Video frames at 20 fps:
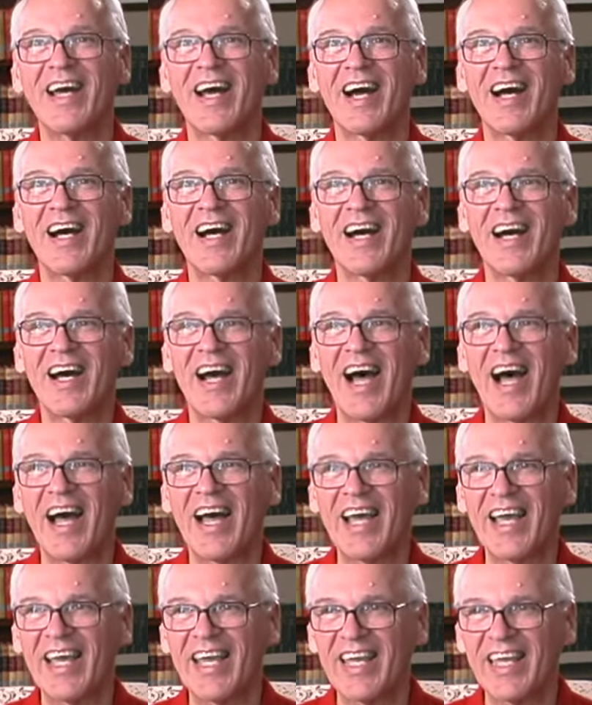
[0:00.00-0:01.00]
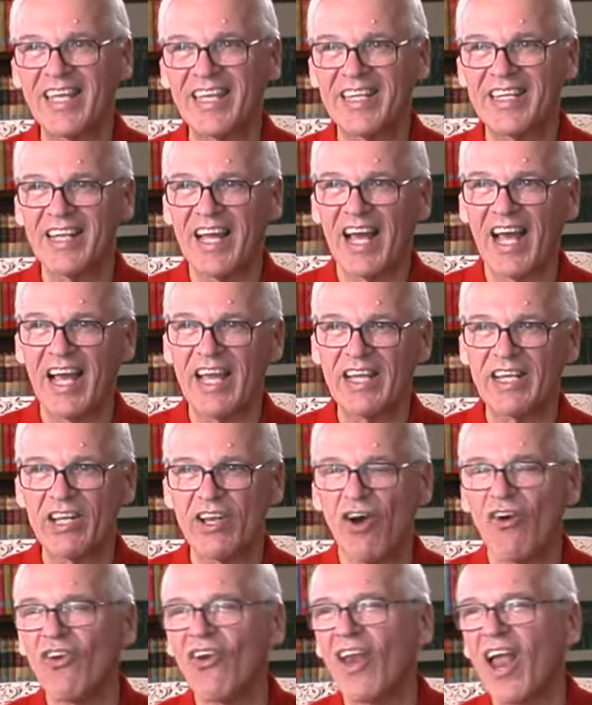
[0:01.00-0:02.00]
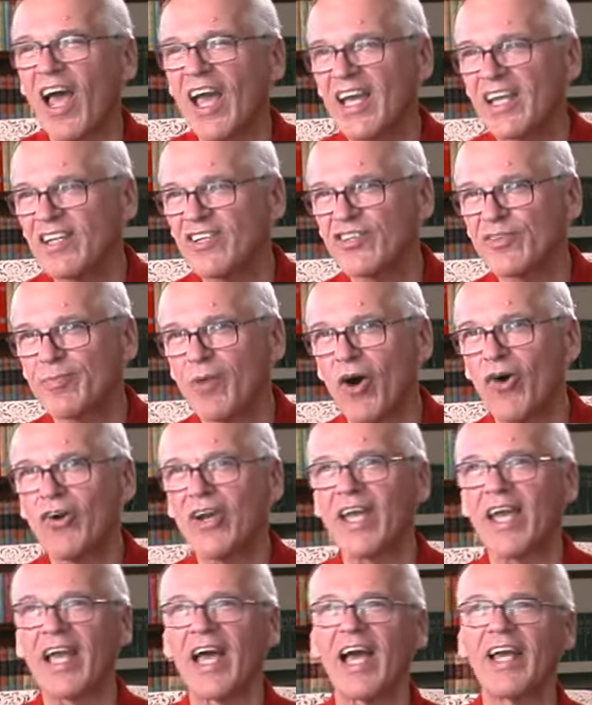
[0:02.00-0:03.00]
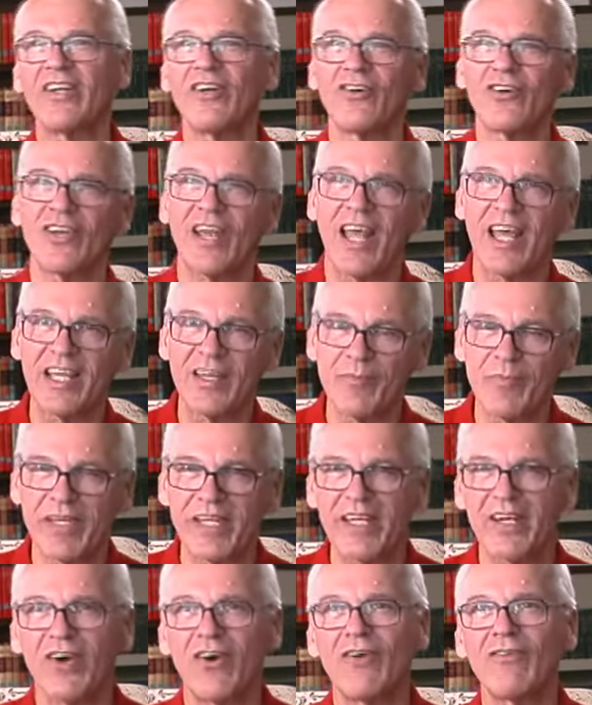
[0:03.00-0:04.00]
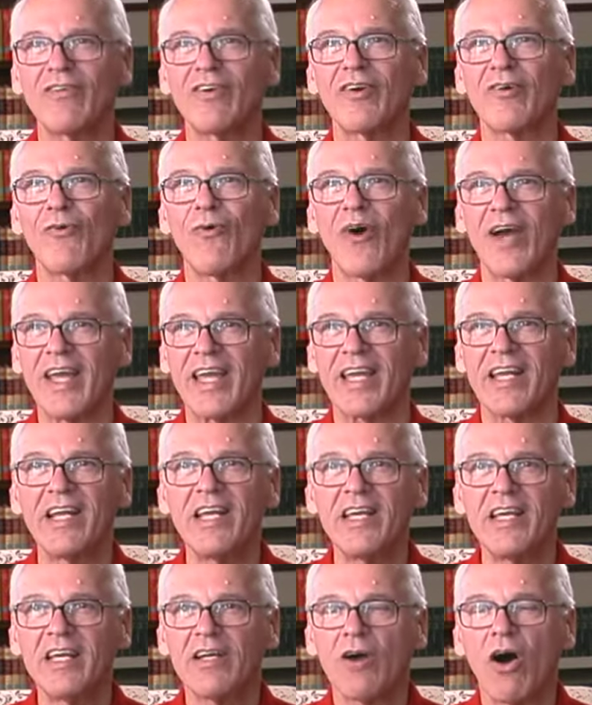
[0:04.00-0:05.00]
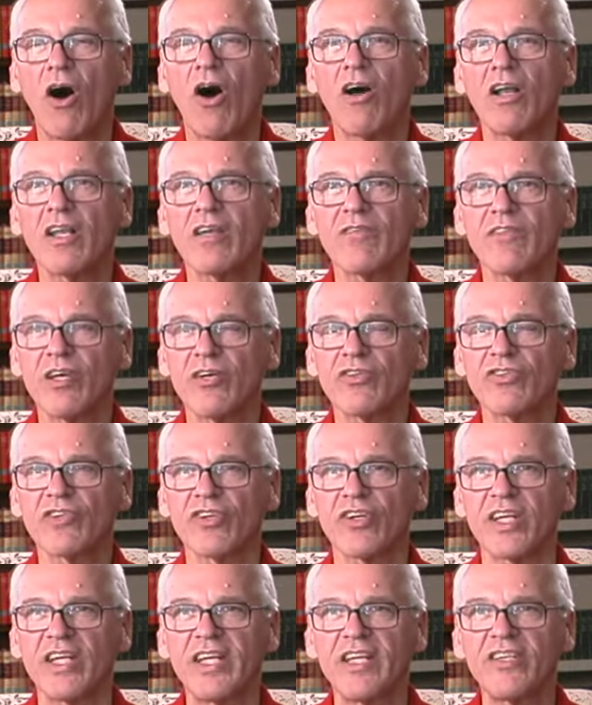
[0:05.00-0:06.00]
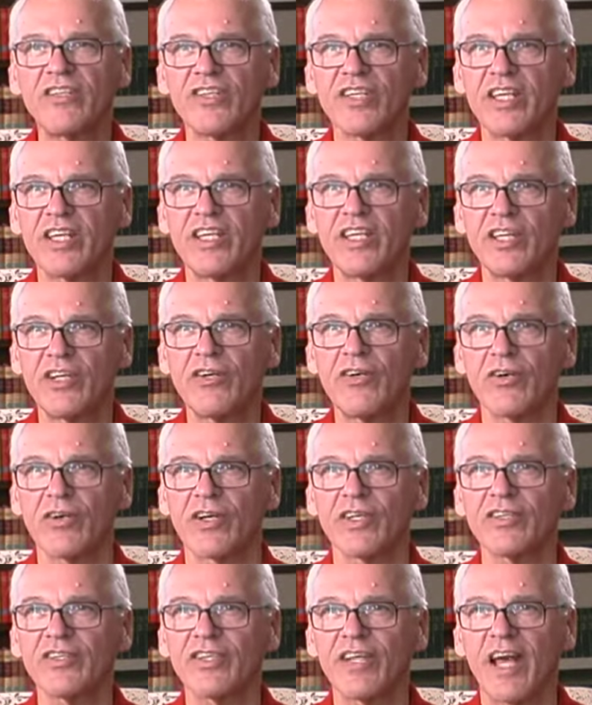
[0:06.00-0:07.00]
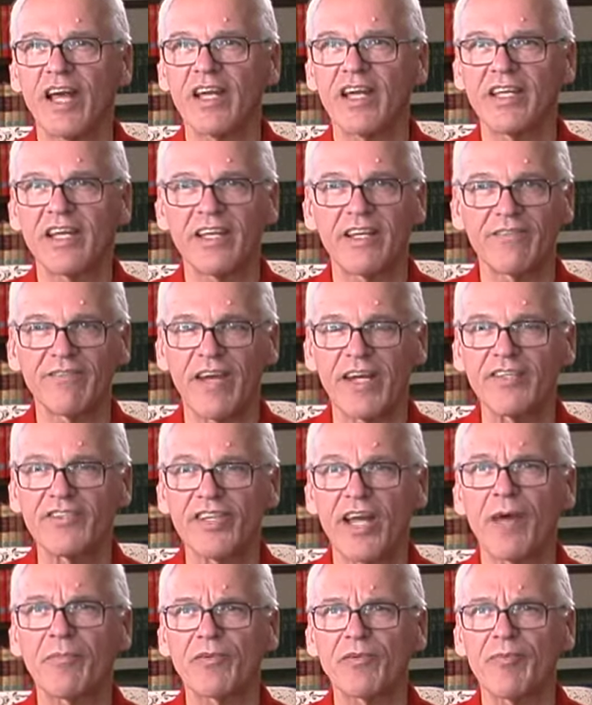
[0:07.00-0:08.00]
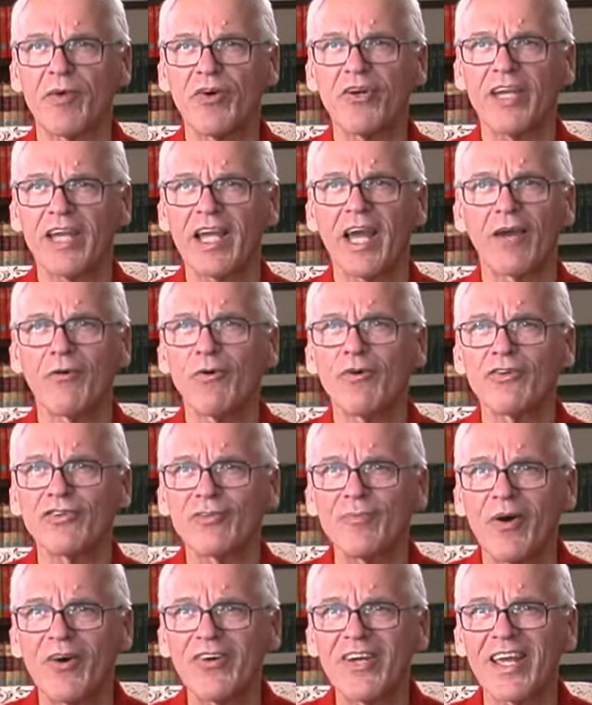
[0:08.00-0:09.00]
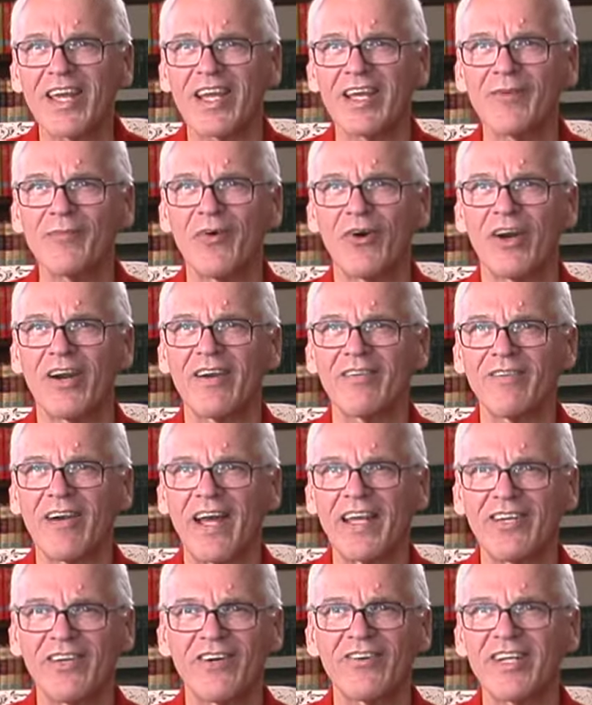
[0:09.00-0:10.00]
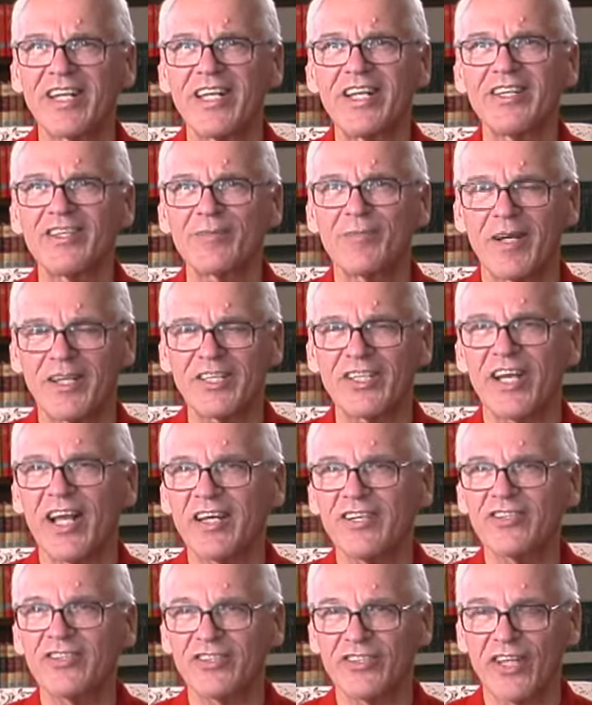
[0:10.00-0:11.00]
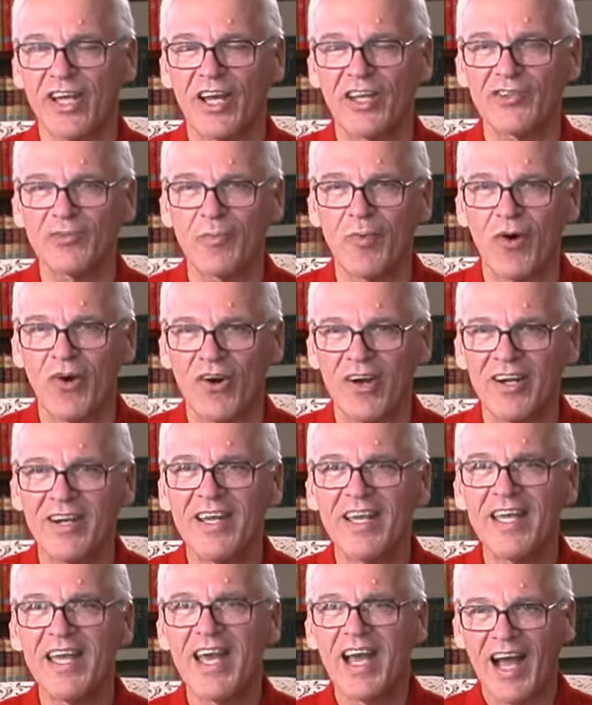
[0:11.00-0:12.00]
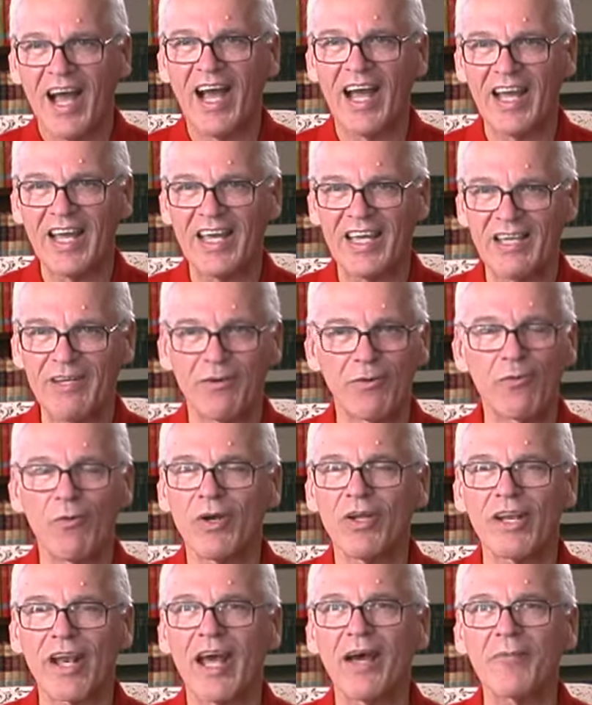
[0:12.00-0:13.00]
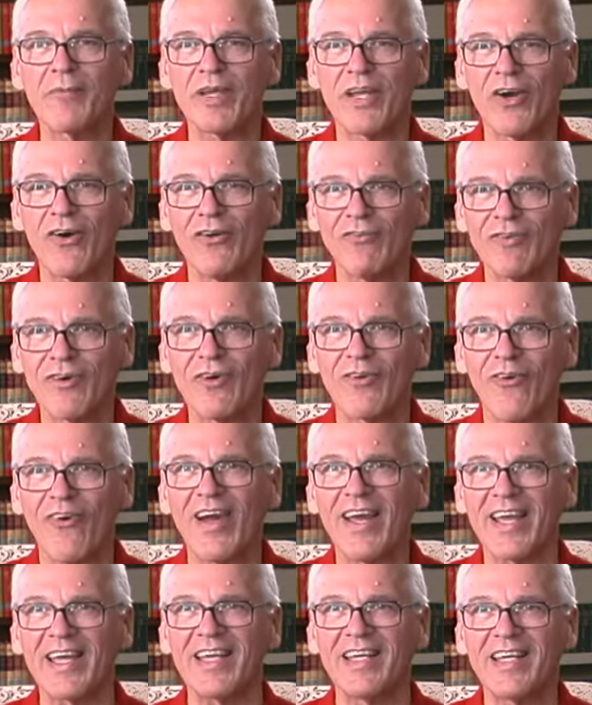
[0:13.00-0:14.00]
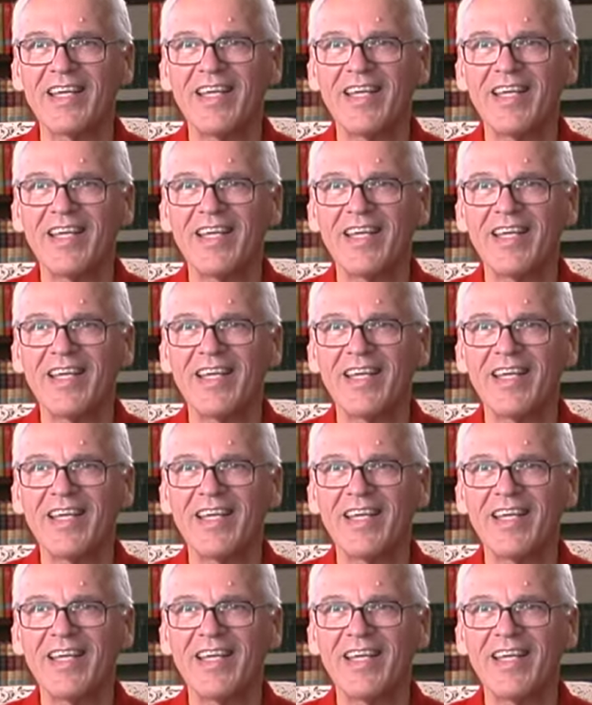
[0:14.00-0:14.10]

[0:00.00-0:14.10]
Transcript: I don't like smoking. I don't like being overweight. All of those are easy cures. If I stop smoking, I won't smoke anymore. If I don't eat as much and exercise more, I will not be overweight.